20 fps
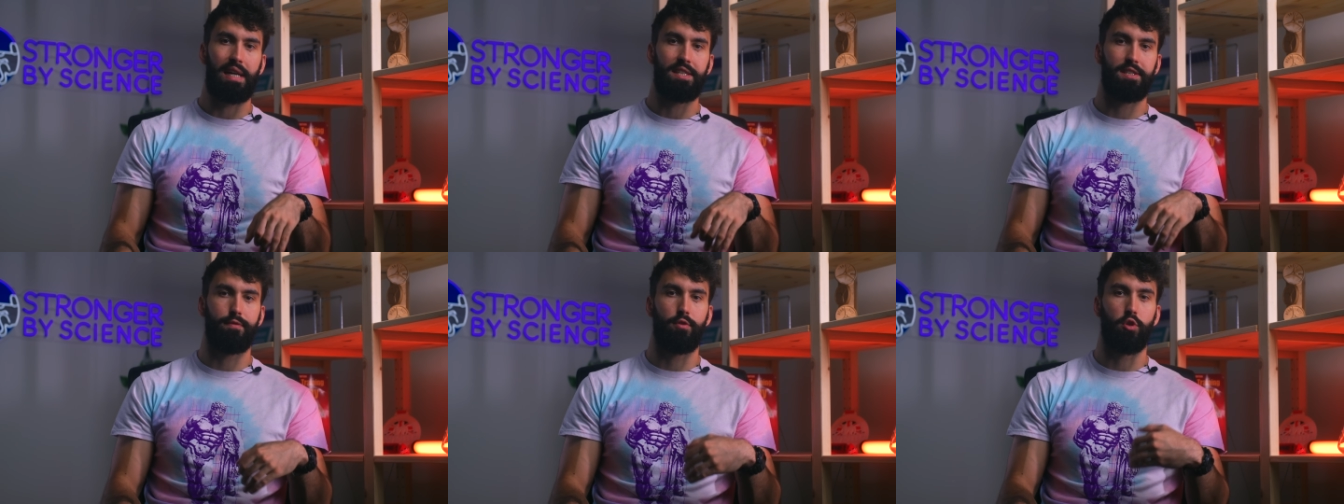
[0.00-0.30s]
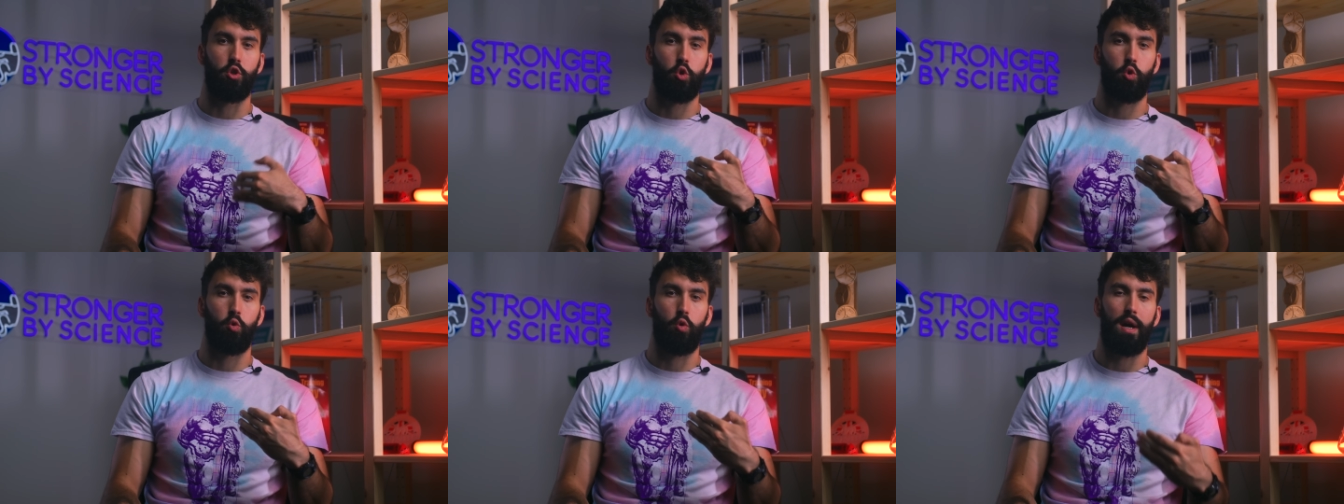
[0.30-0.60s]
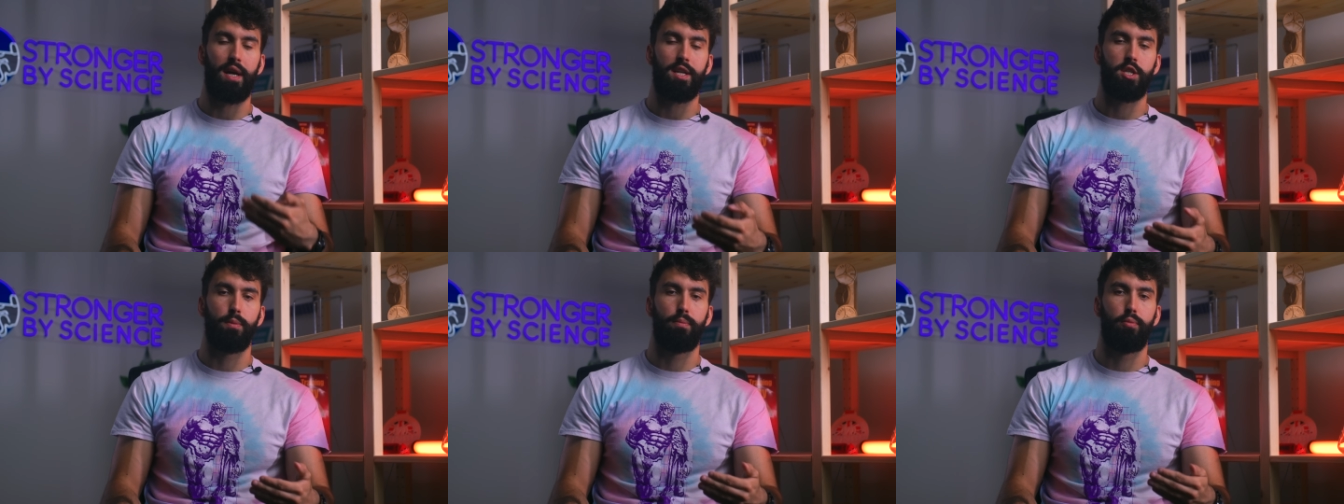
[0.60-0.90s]
as if you're
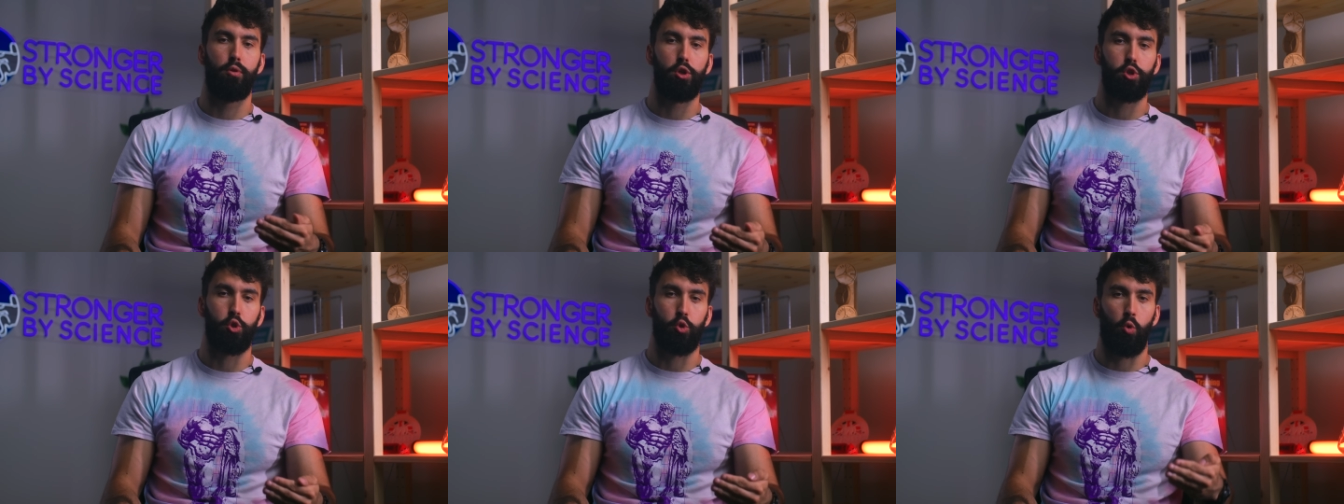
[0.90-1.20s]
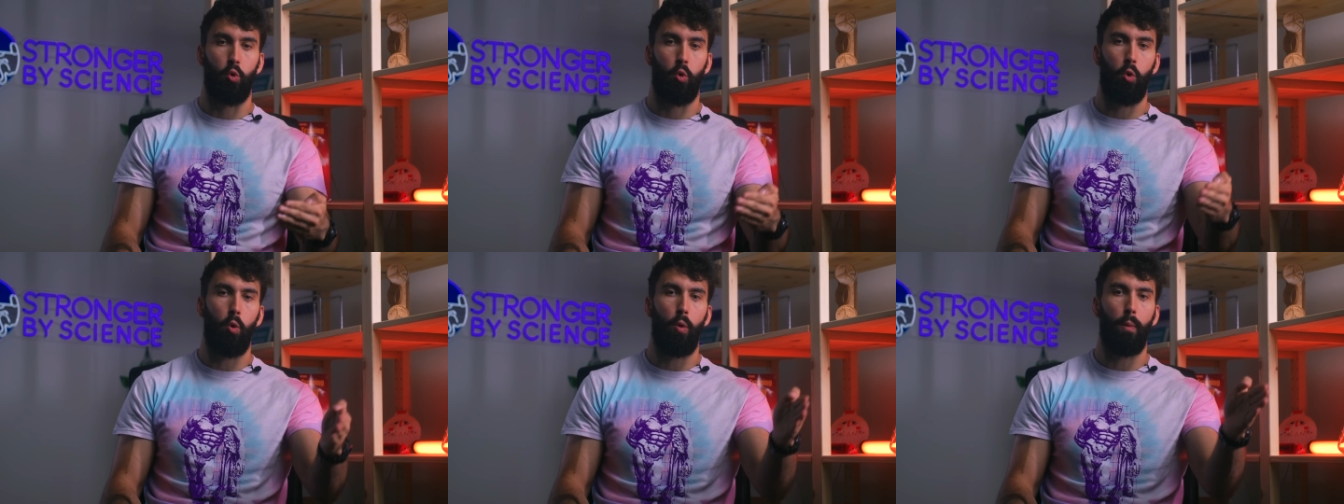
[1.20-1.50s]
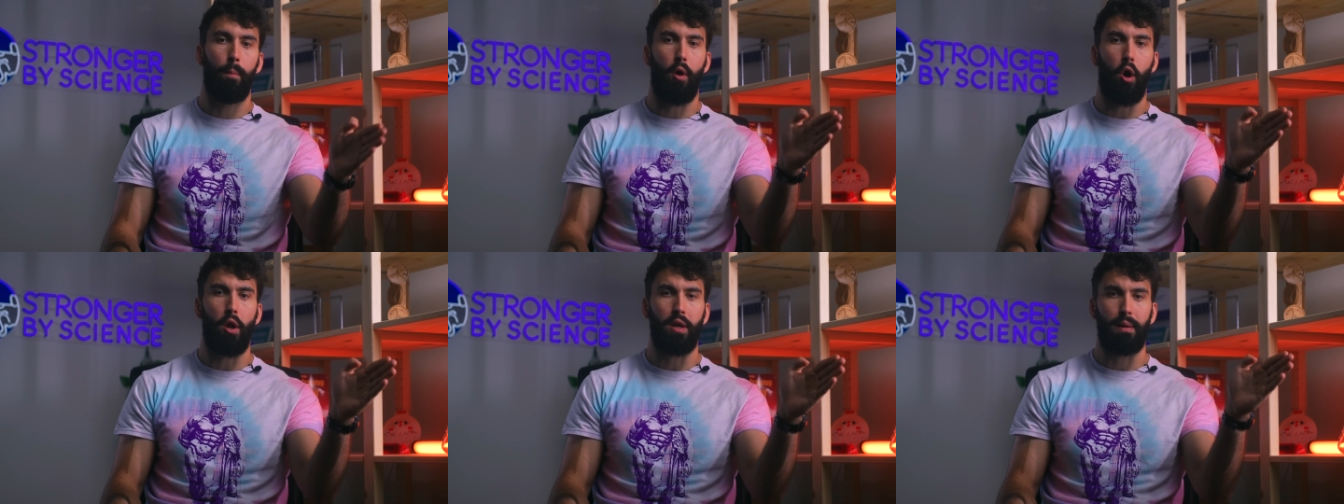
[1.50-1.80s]
trying to push your whole
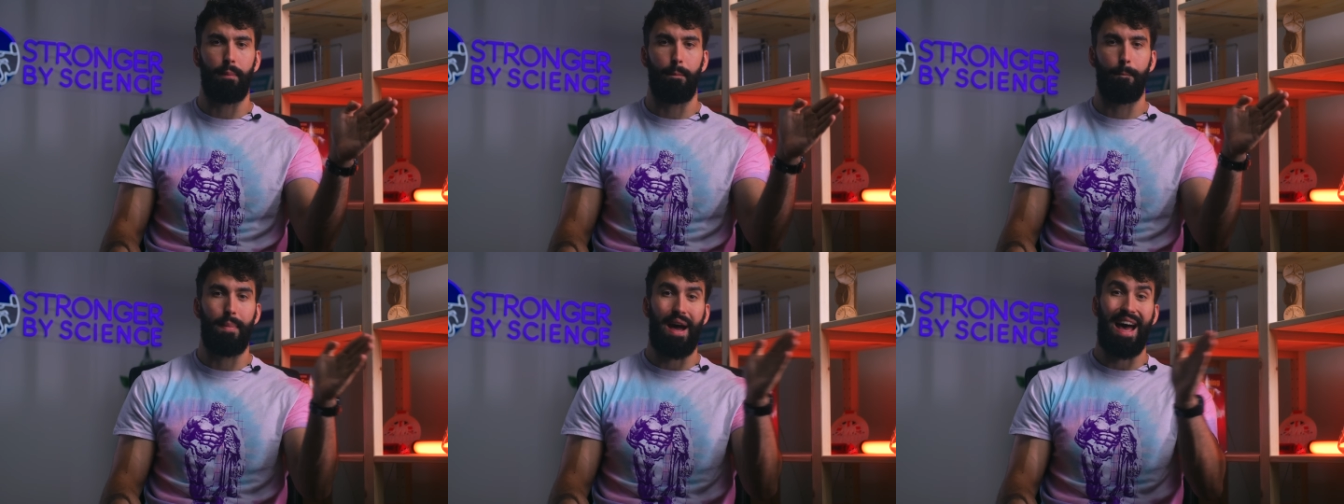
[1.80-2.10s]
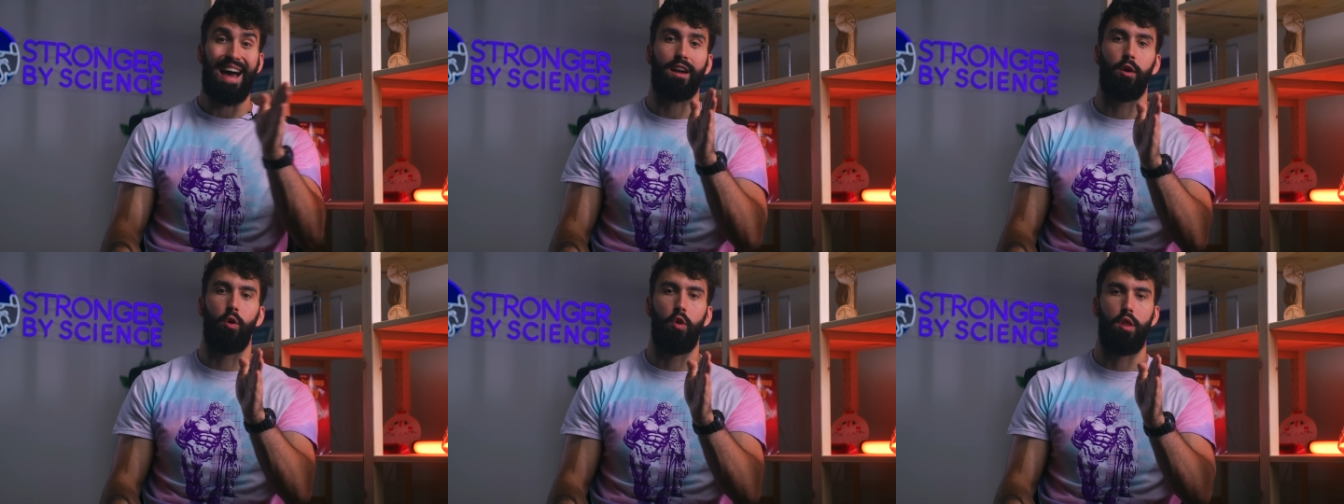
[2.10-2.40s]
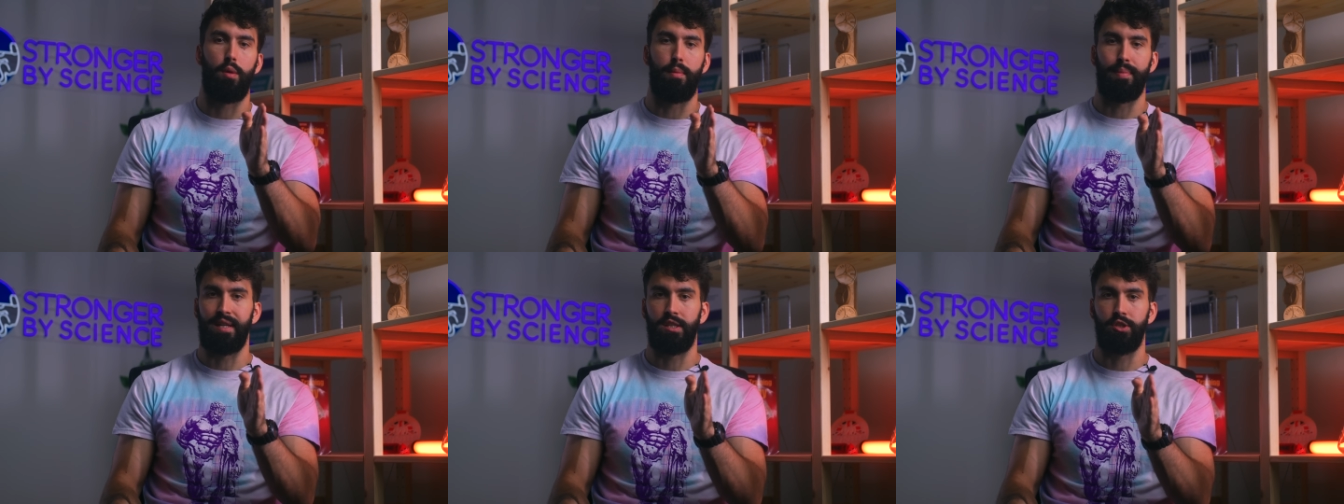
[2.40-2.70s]
body back on
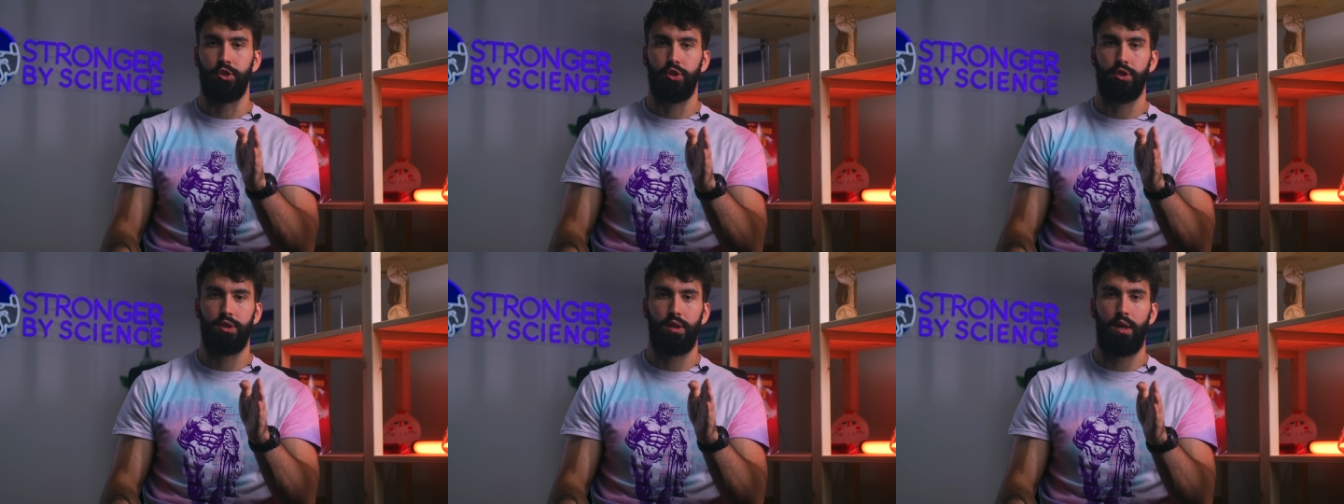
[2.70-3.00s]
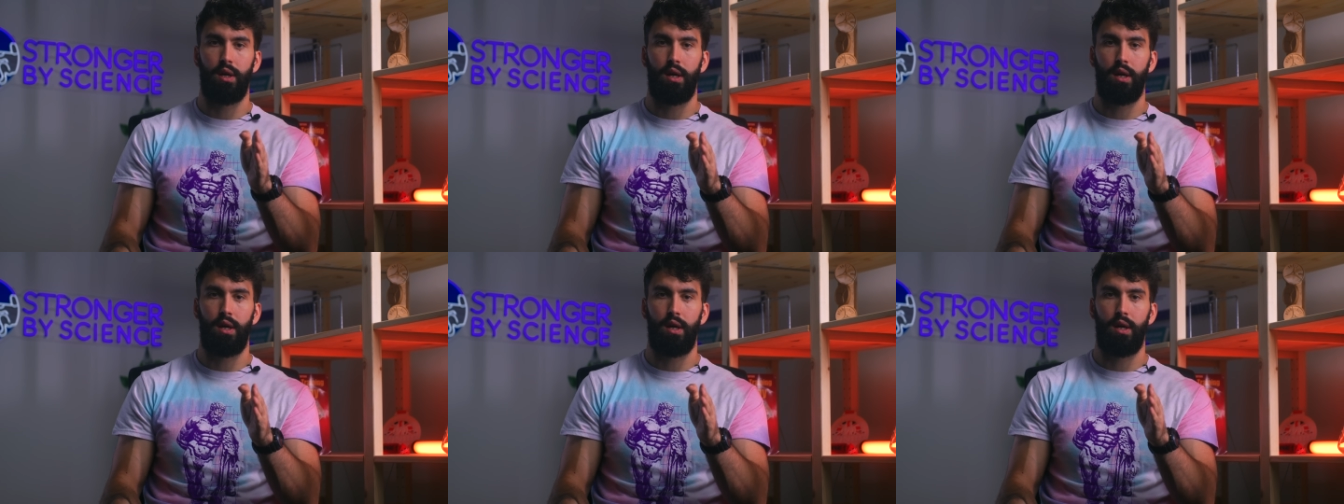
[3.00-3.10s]
the bench.